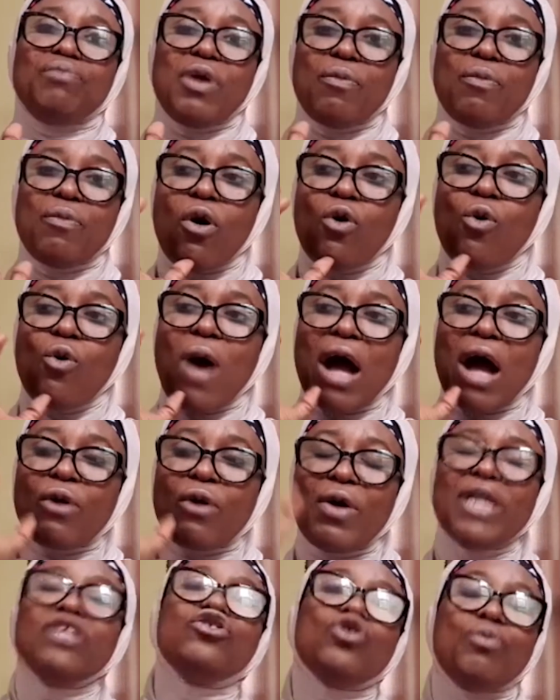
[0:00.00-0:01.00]
people who are
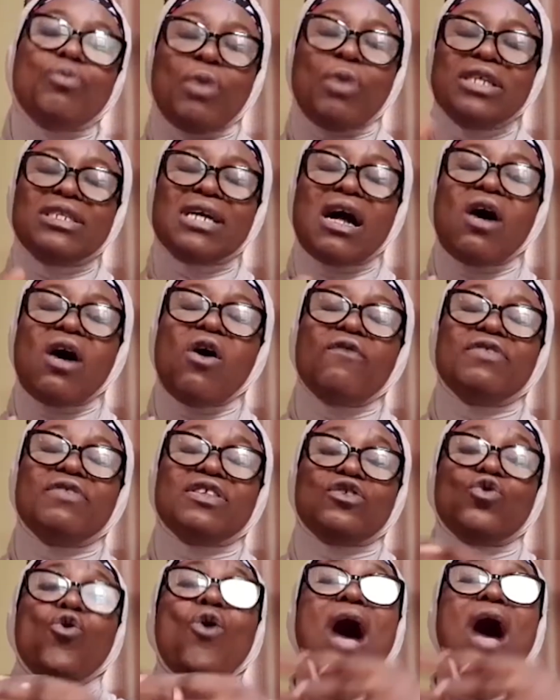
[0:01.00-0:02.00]
going to the political office,
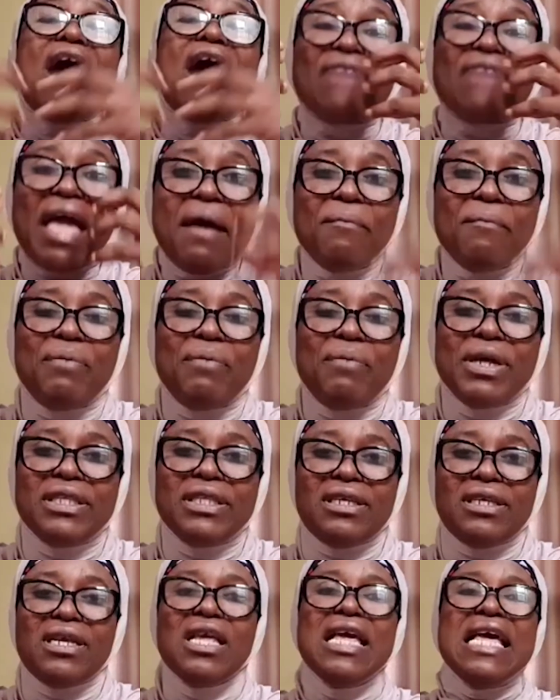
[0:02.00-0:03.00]
who have
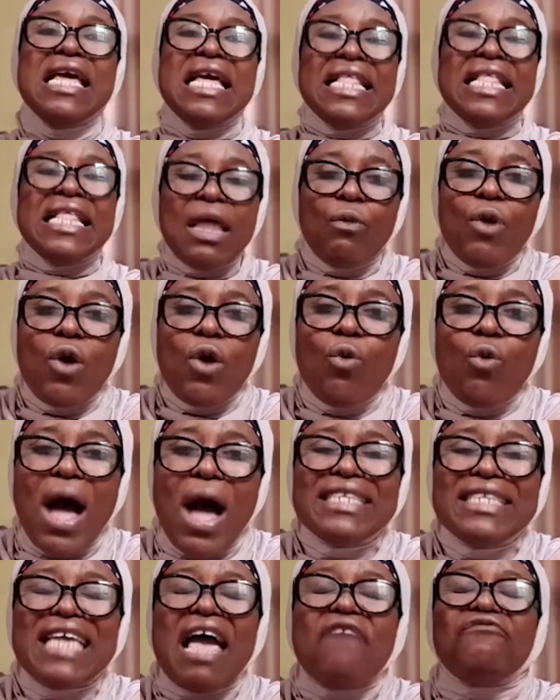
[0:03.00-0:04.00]
empathy, so we
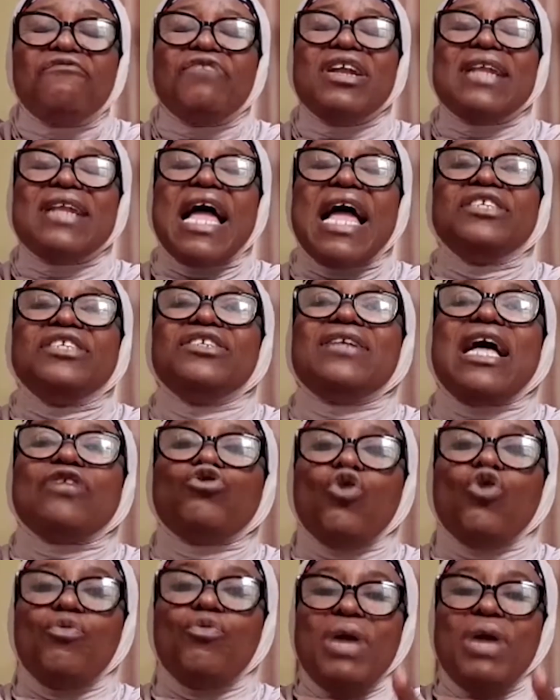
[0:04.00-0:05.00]
want every
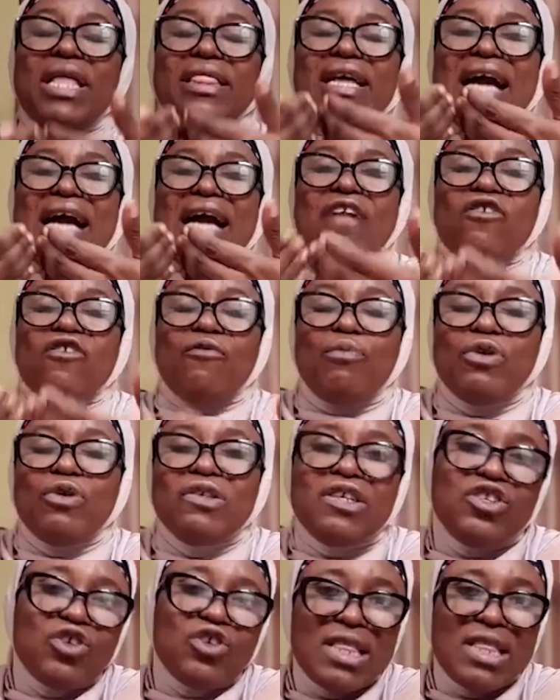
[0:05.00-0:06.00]
Nigerian to be the kind of
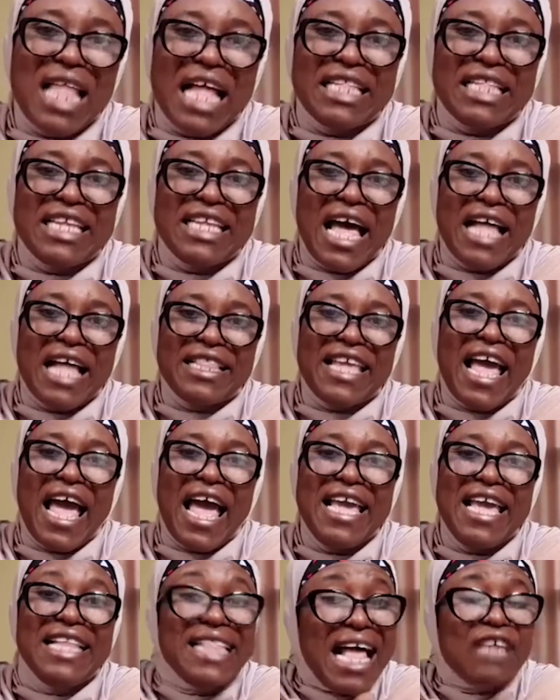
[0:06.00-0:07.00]
position that they are there.
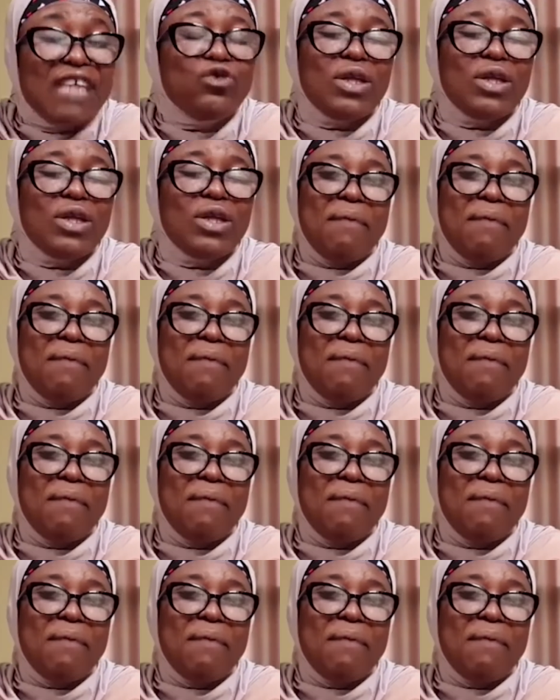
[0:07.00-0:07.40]
That's what